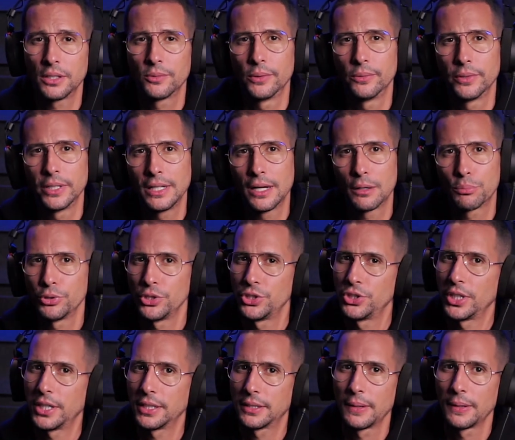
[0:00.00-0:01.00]
We really
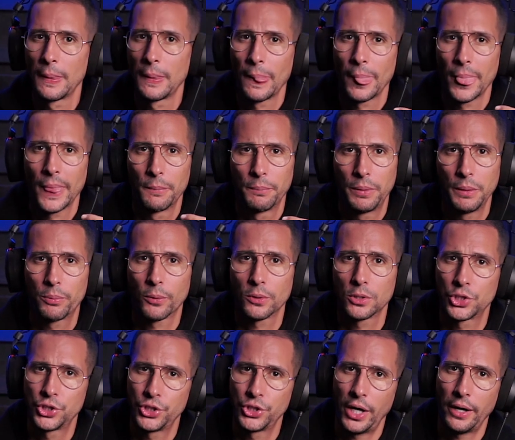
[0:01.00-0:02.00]
appreciate people
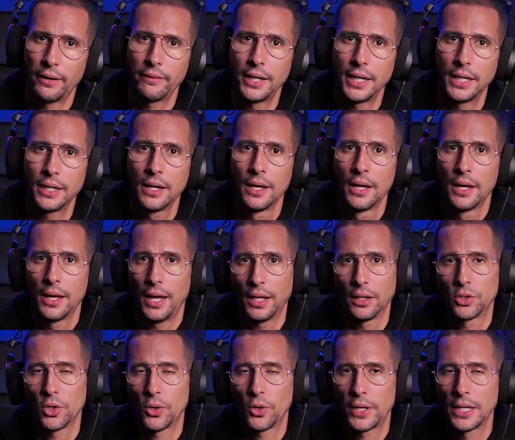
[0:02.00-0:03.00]
sharing
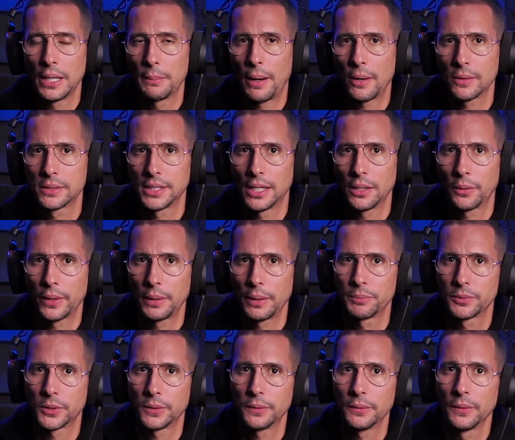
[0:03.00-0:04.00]
and talking about
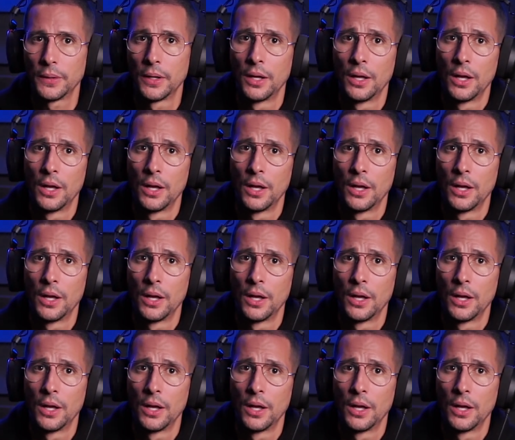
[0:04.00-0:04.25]
Sendcrypto.